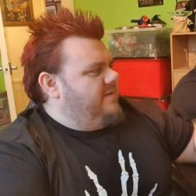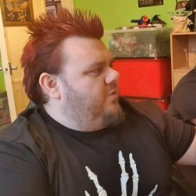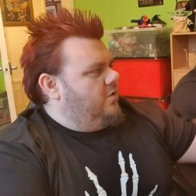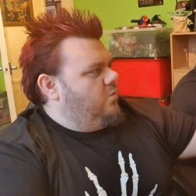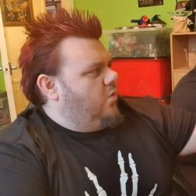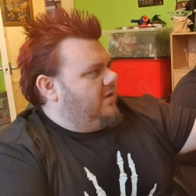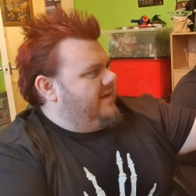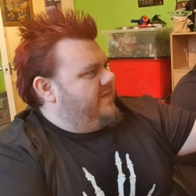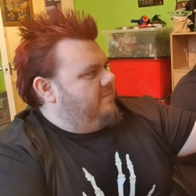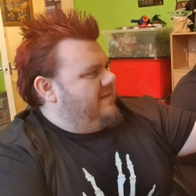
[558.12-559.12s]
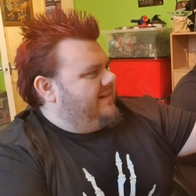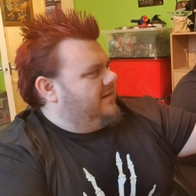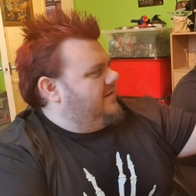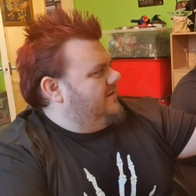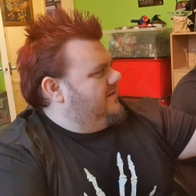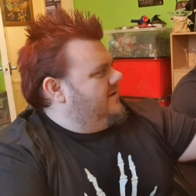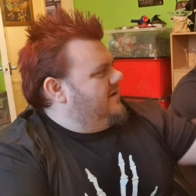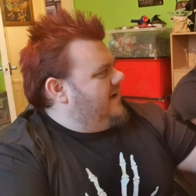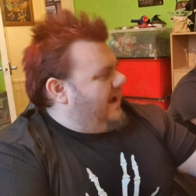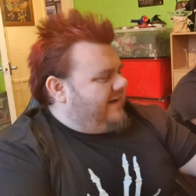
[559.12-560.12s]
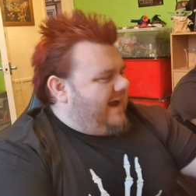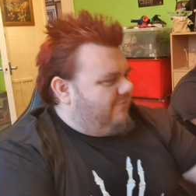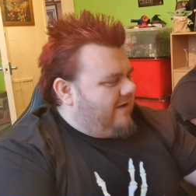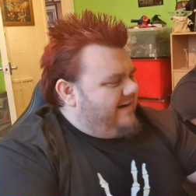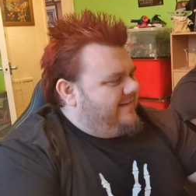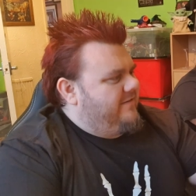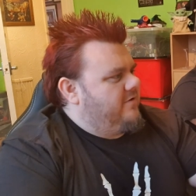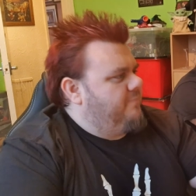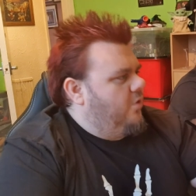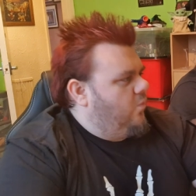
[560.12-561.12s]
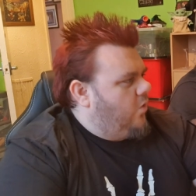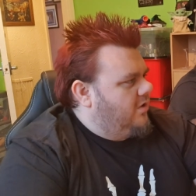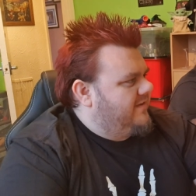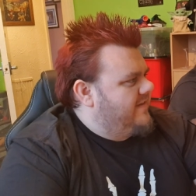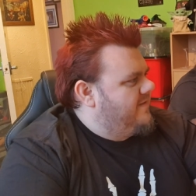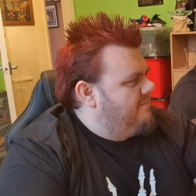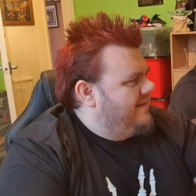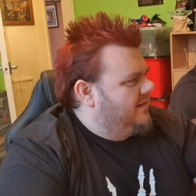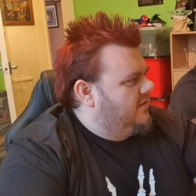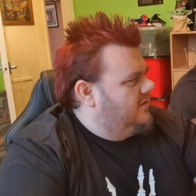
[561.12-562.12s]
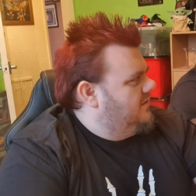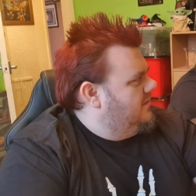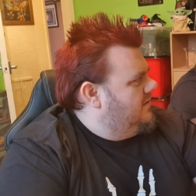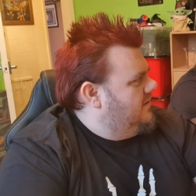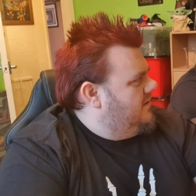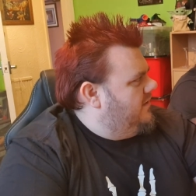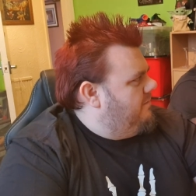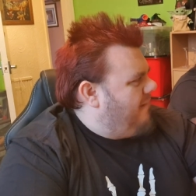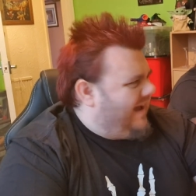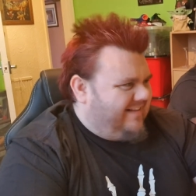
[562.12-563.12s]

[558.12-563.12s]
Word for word: you put Walt Got in like the middle. I'd get a riser and put Walt in the middle, back